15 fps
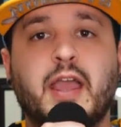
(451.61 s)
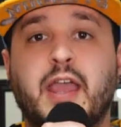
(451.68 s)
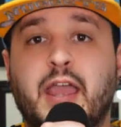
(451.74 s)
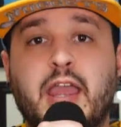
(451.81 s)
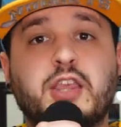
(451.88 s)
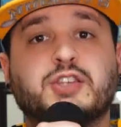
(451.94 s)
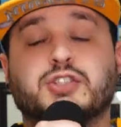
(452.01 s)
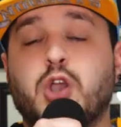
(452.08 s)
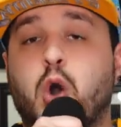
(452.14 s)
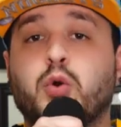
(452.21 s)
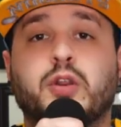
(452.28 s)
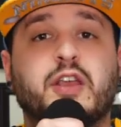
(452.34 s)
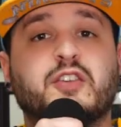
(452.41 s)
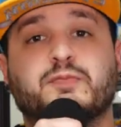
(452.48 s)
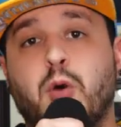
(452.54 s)
He
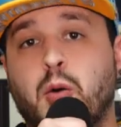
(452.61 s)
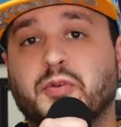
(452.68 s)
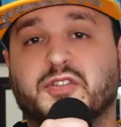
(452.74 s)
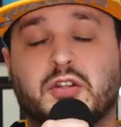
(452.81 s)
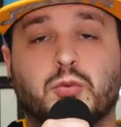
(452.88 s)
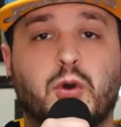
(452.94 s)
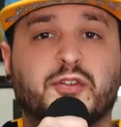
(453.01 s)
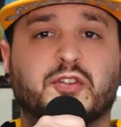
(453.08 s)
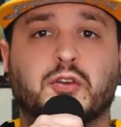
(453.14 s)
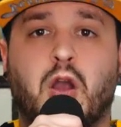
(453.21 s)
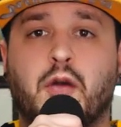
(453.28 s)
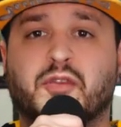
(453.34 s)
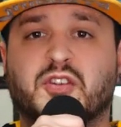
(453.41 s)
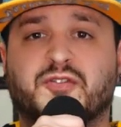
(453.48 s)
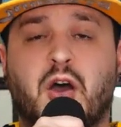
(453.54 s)
showed his moments in the Western
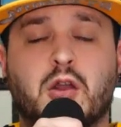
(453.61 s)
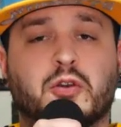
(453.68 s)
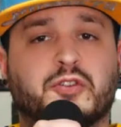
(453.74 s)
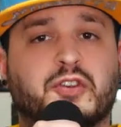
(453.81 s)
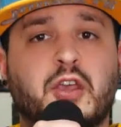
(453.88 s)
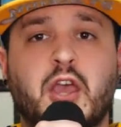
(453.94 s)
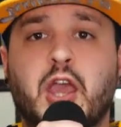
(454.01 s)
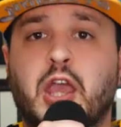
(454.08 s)
Conference Finals.